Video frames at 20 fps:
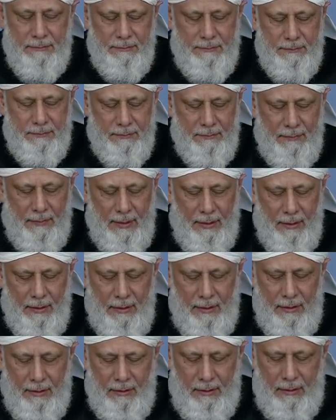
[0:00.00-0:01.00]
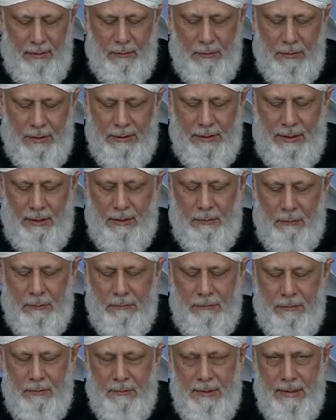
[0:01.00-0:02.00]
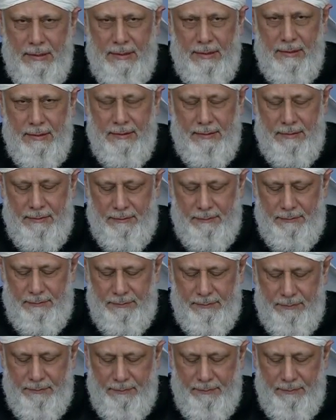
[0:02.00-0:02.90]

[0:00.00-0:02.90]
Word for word: uh, increase and not that one should uh,